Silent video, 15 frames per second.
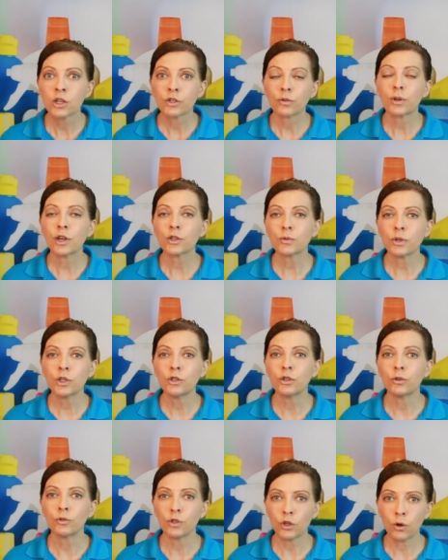So here's what you
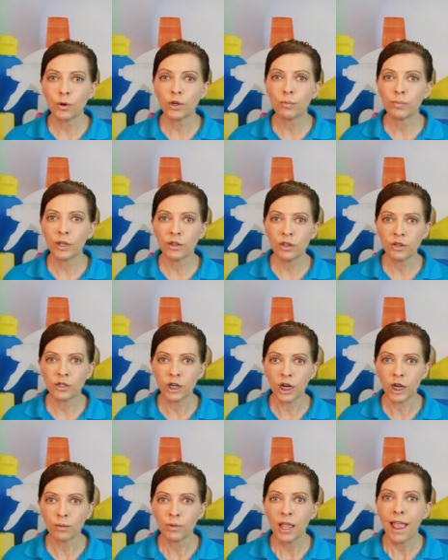do. You go in to bid the
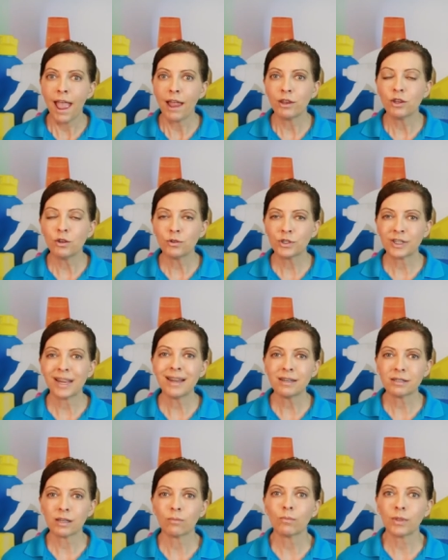job and you say
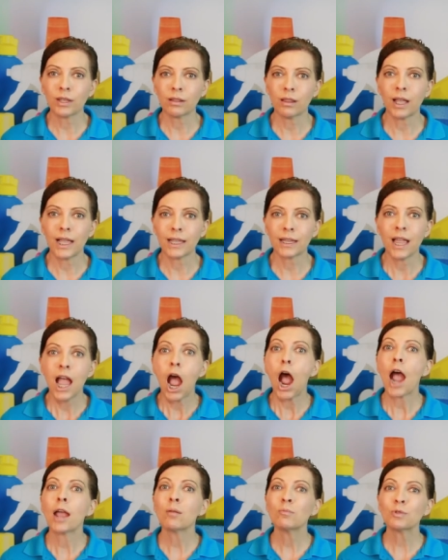something like,
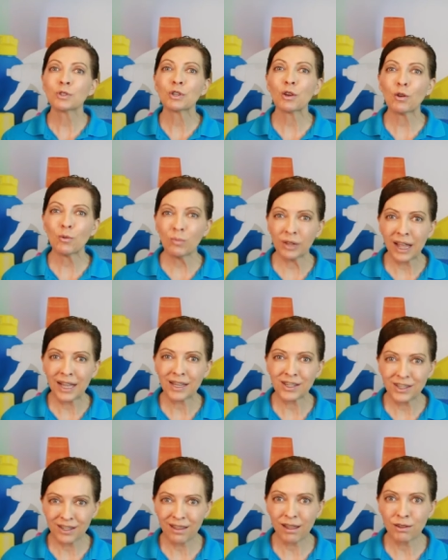I'm so
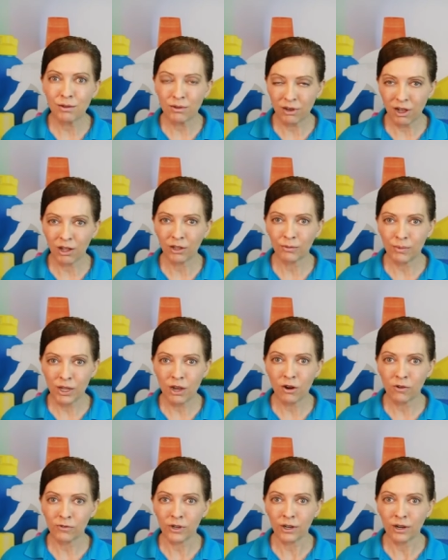blessed that you called me
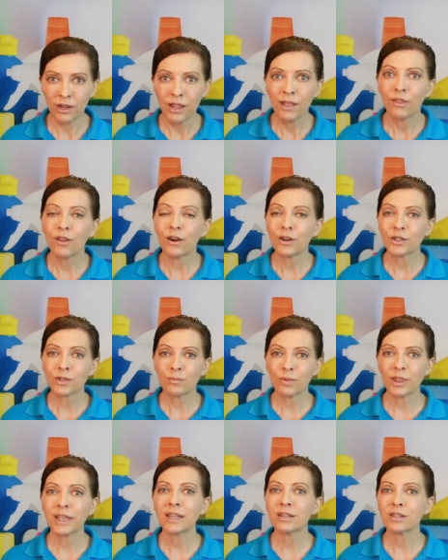over. There are some
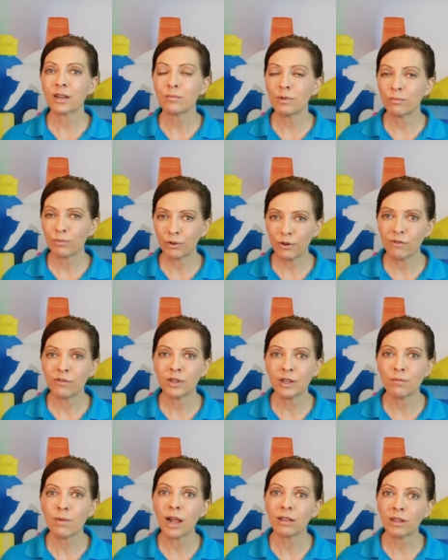things I'm improving
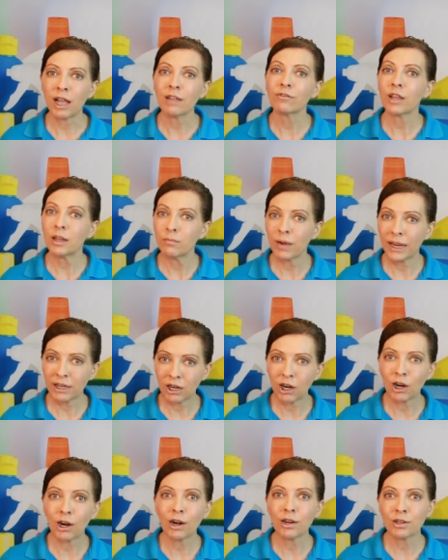in my life and my
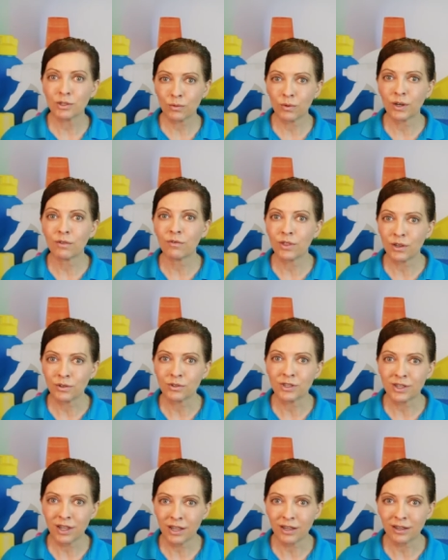car is one of
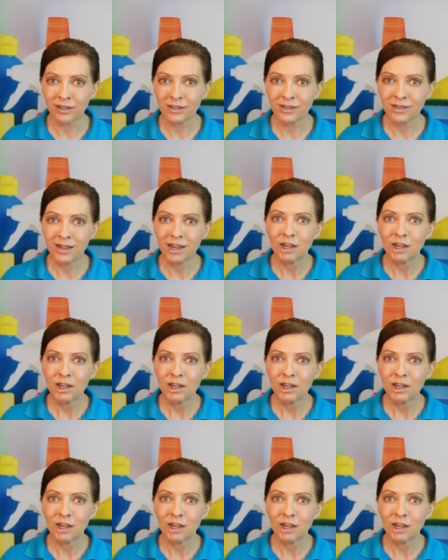those things.